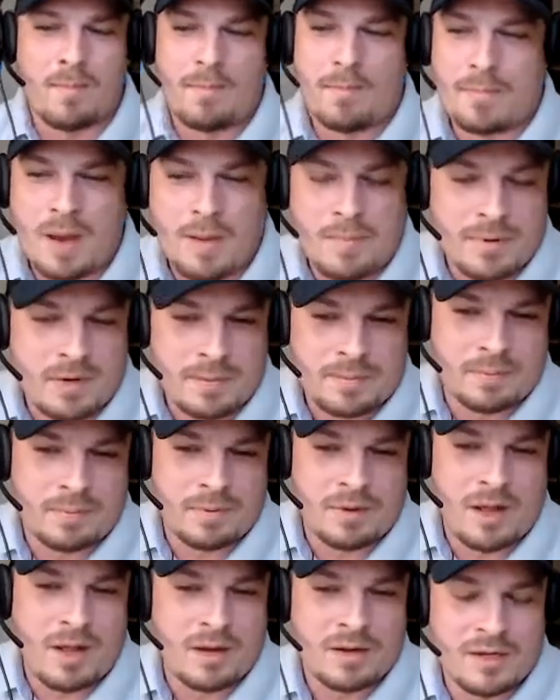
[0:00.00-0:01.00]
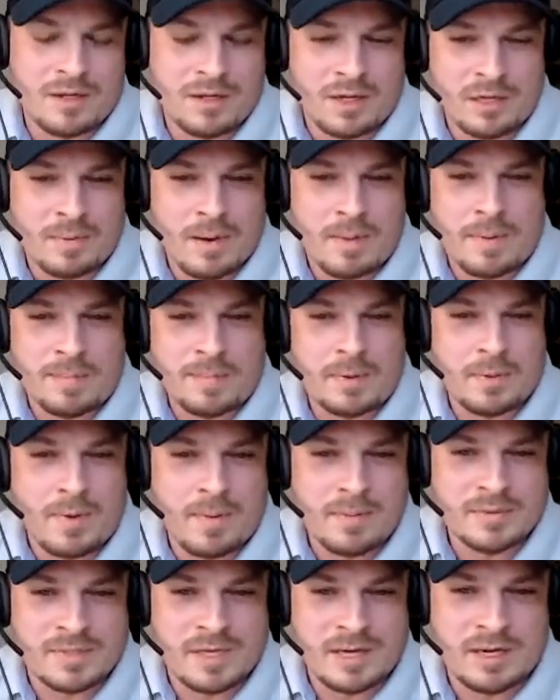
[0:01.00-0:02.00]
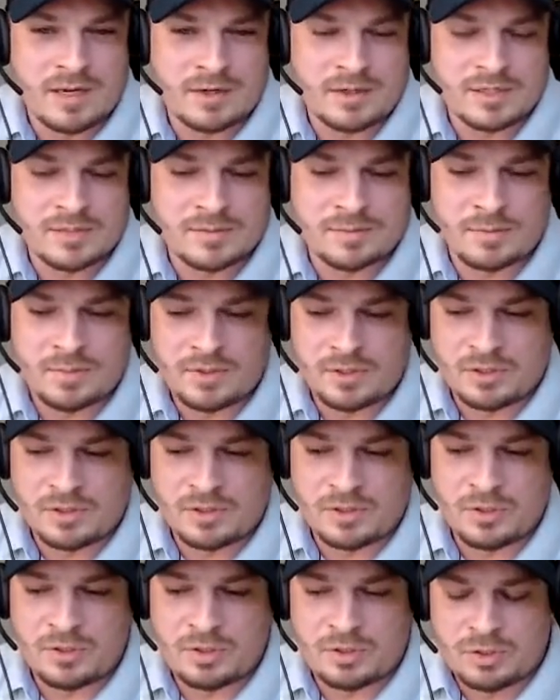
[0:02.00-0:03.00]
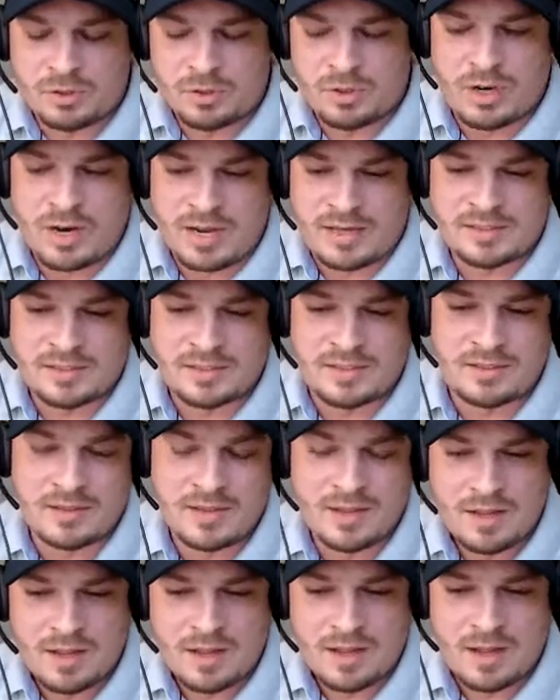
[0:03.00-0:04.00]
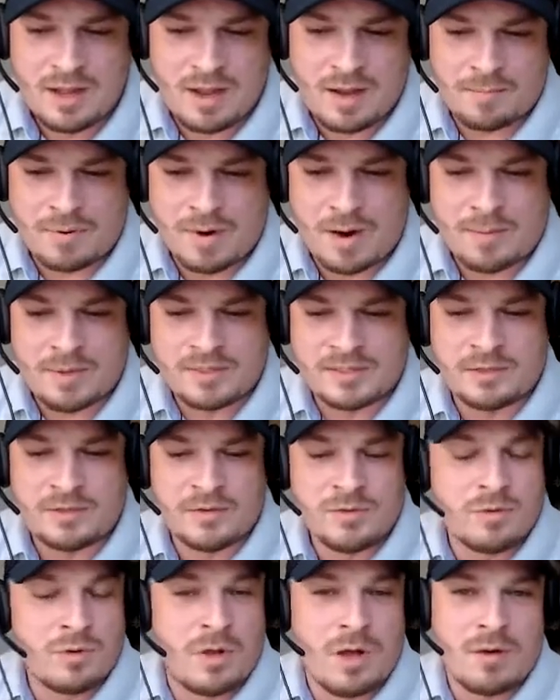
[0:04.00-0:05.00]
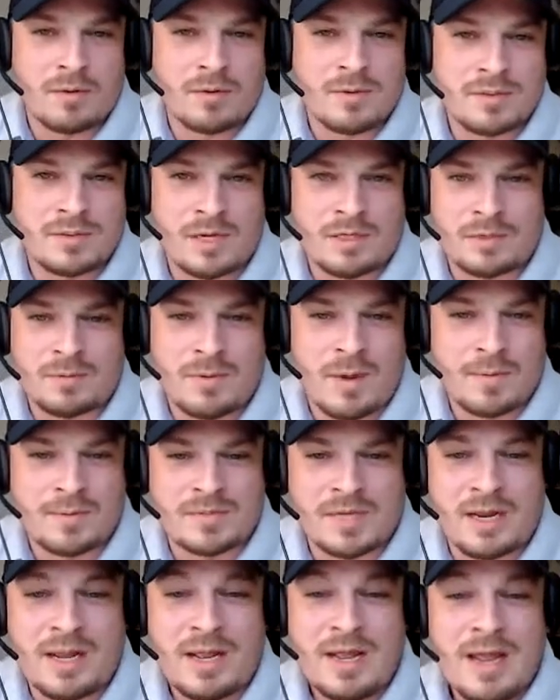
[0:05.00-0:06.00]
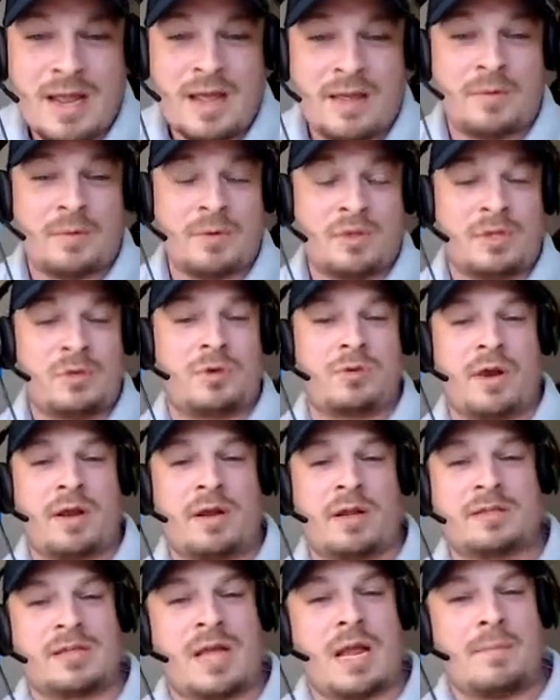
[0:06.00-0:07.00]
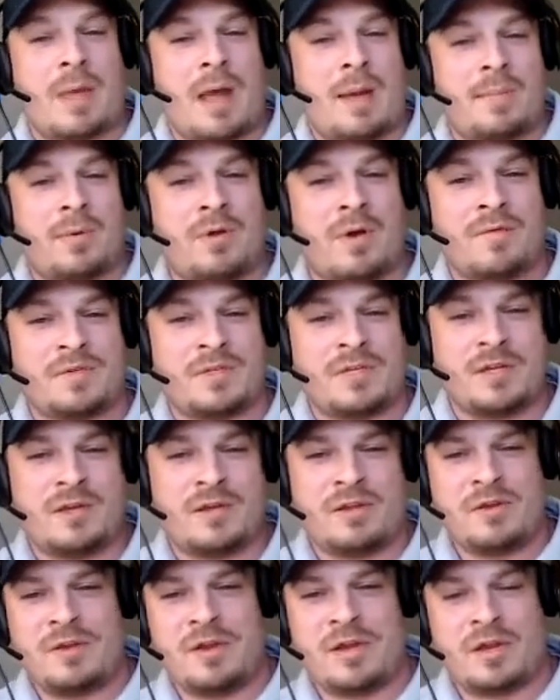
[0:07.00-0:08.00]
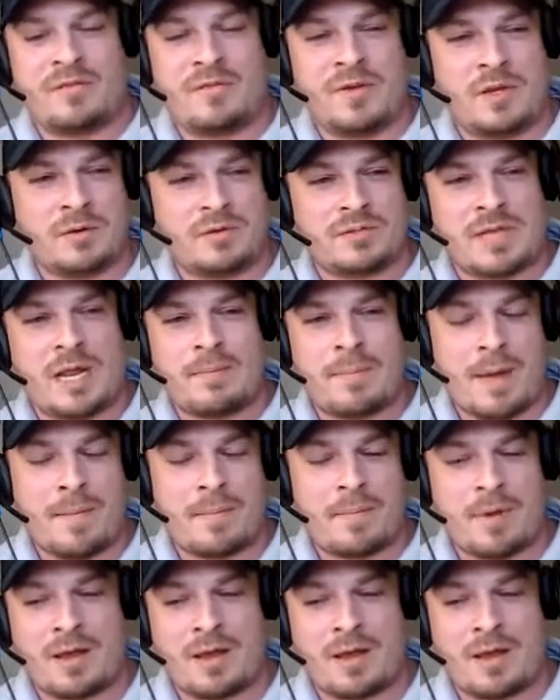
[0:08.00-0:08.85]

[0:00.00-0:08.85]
pumping up your blog. You're pumping up your website. You're utilizing properties that Google owns on your website. And then when you create a sitemap, you can get a video sitemap